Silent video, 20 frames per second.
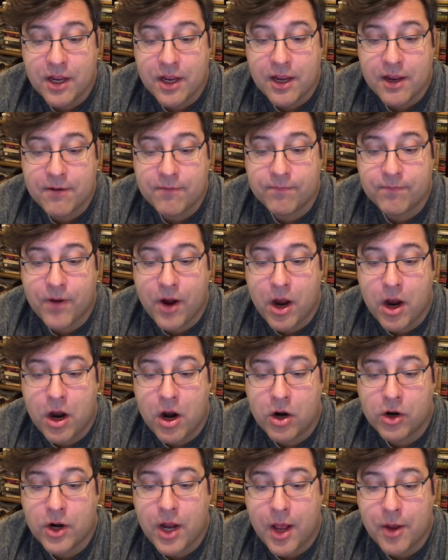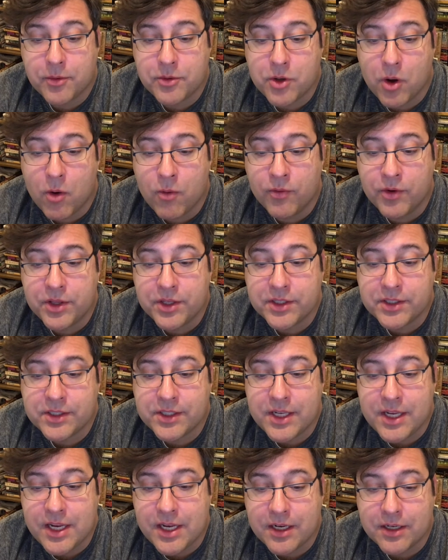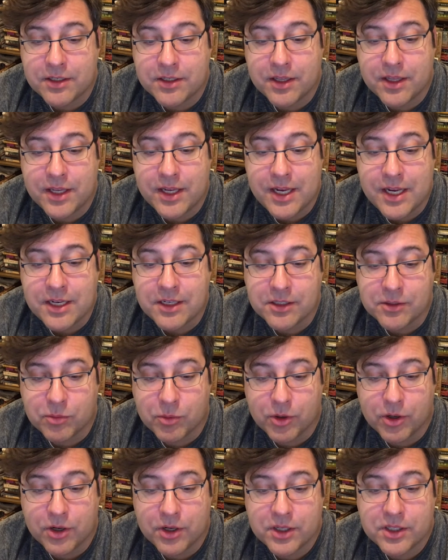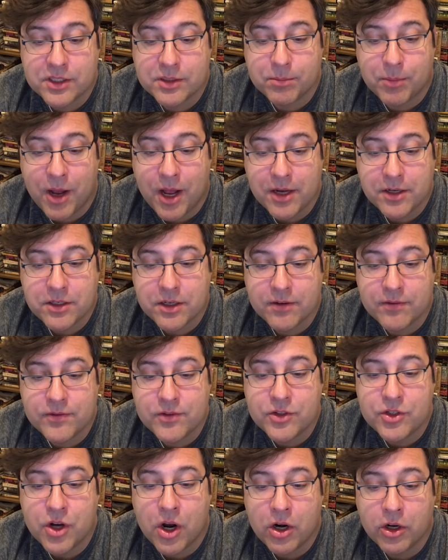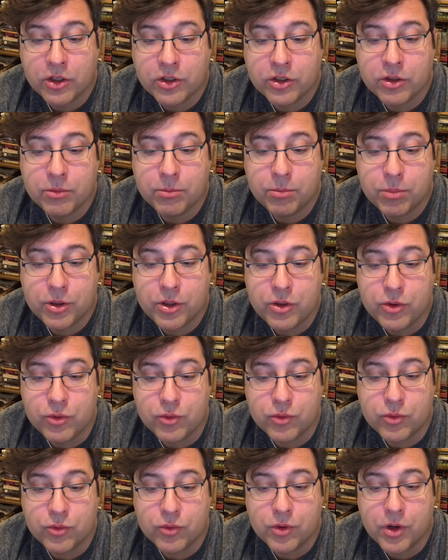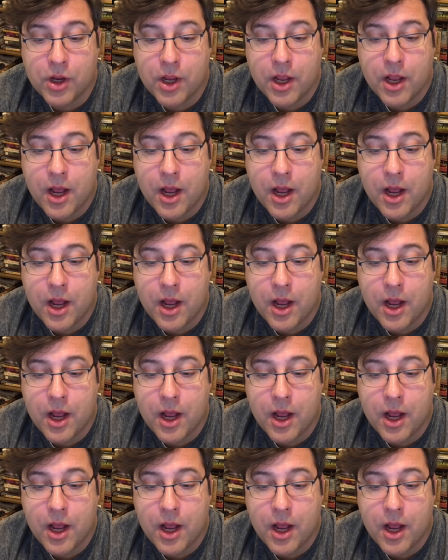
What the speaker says: and far out over the sea to the eastward a spot of darker blue